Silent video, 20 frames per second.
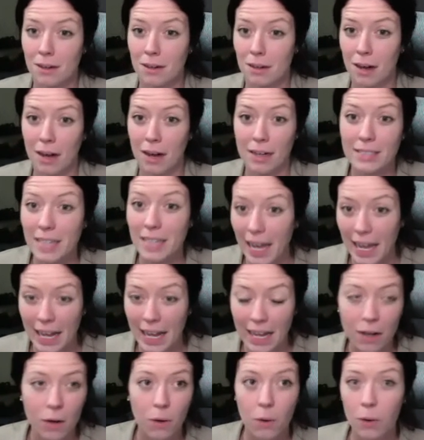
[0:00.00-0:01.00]
a
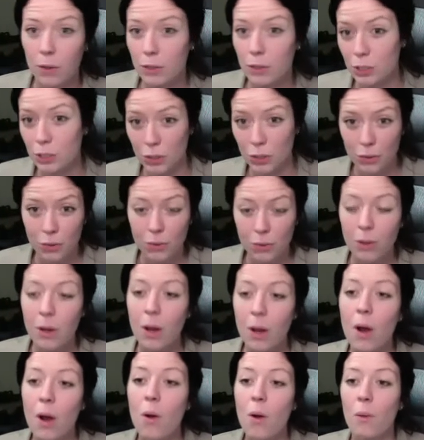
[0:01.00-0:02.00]
day or two
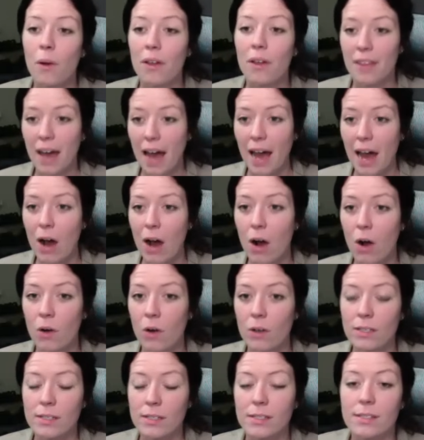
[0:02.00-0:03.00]
without
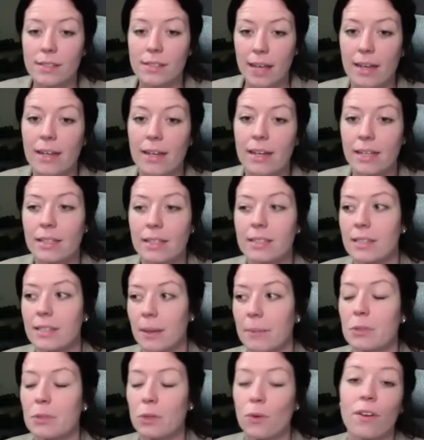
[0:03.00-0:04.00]
sending
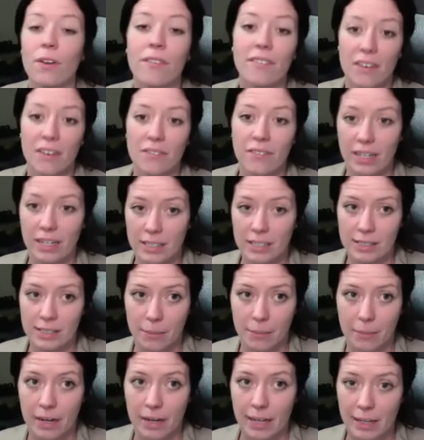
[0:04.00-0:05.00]
some sort of invite to
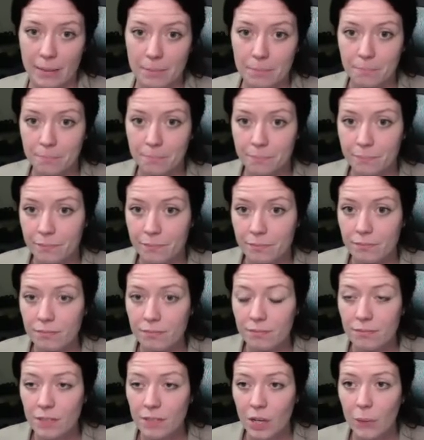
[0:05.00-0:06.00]
somebody.
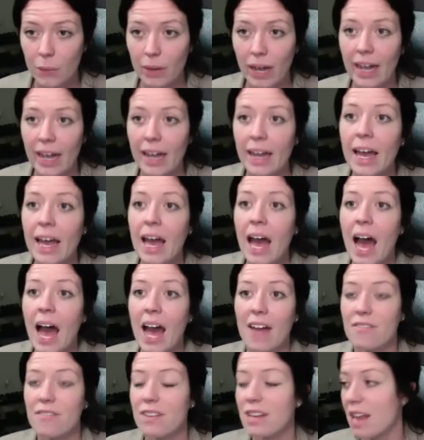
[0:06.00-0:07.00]
Okay?
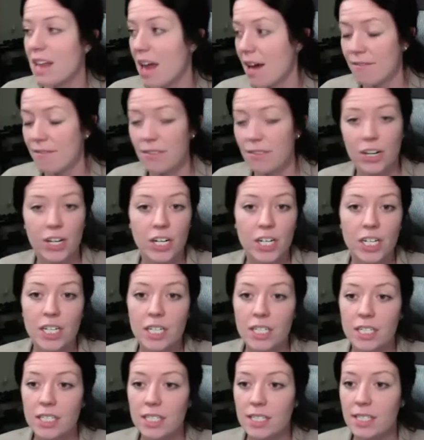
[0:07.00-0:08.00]
I've never
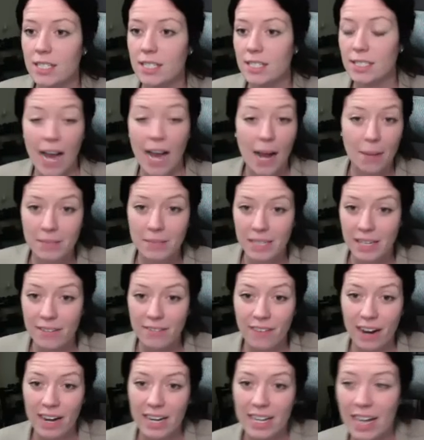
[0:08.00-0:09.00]
stopped
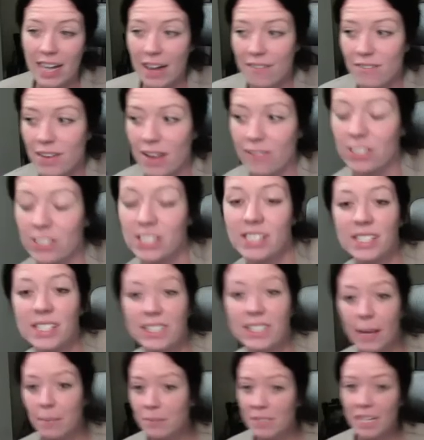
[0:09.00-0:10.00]
inviting. I've never
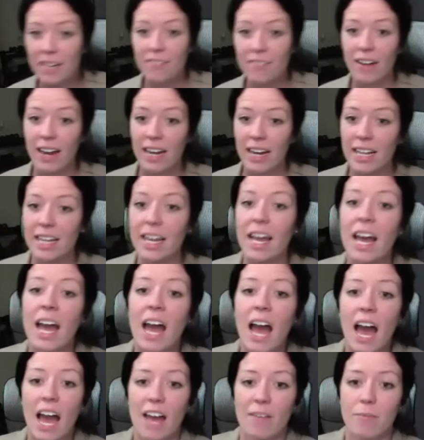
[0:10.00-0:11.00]
skipped inviting.
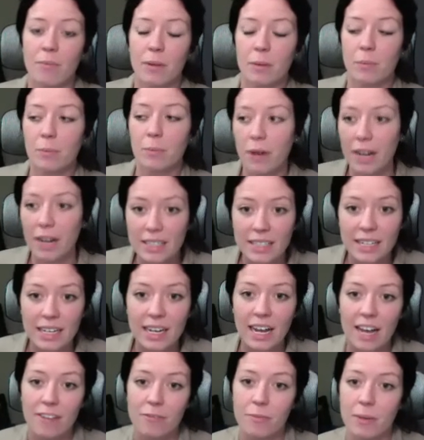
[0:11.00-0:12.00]
I've been pregnant.
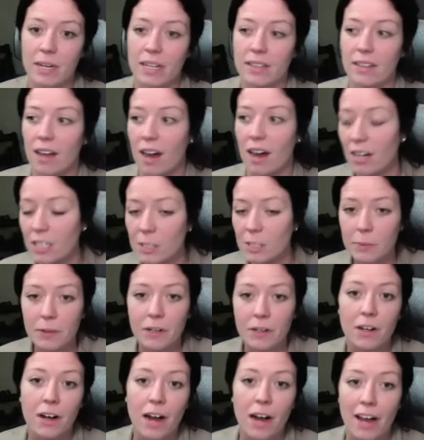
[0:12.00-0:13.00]
I've been in the
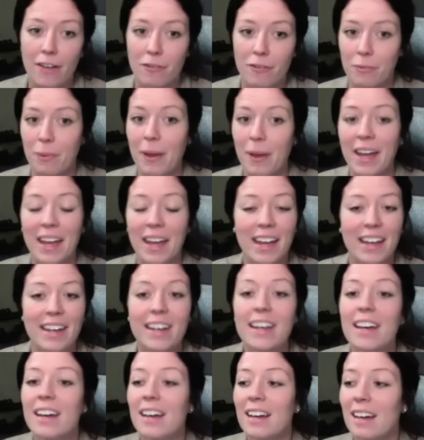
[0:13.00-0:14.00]
hospital. I've been
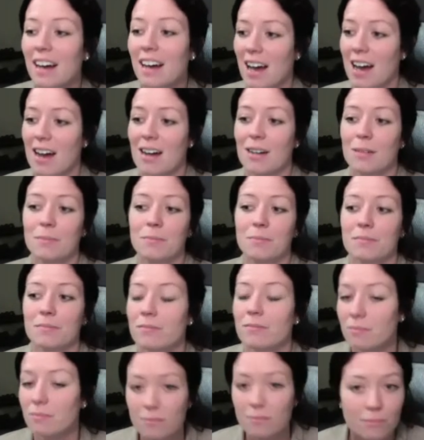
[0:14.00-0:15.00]

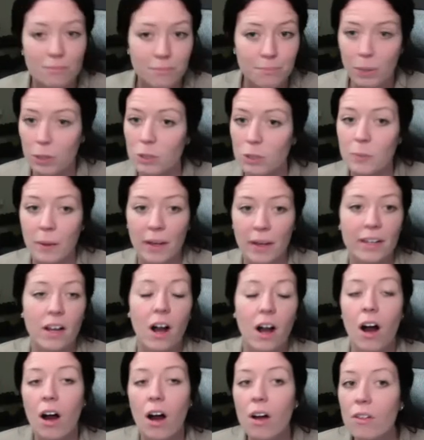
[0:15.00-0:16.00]
like
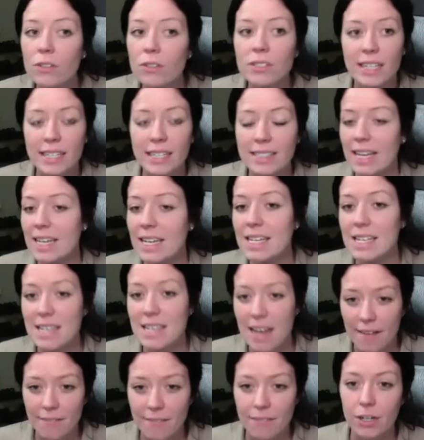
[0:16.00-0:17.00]
all those things. I
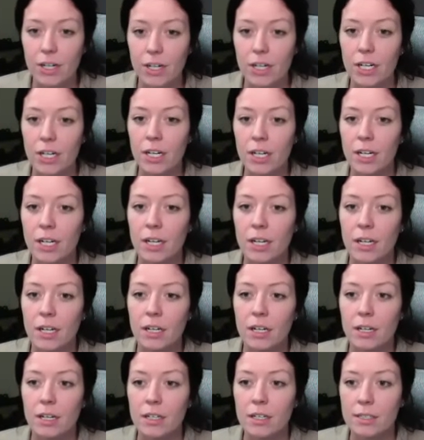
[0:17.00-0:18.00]
never
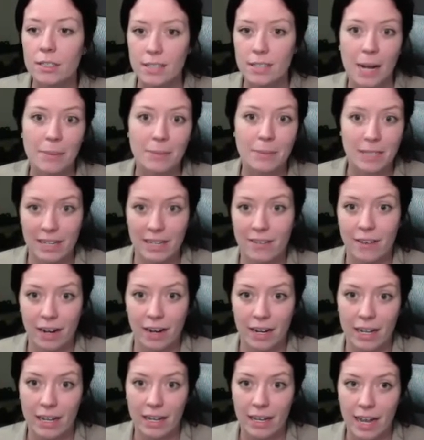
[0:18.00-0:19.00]
stopped
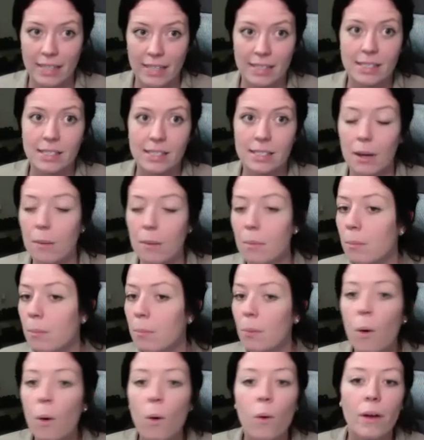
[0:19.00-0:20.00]
inviting. At some
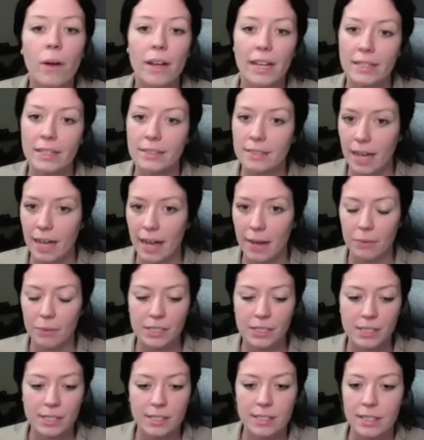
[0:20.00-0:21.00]
point, I
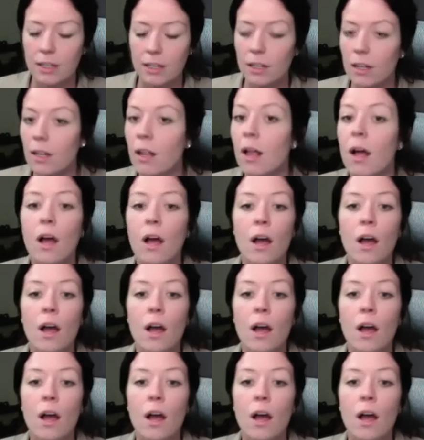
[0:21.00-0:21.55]
was still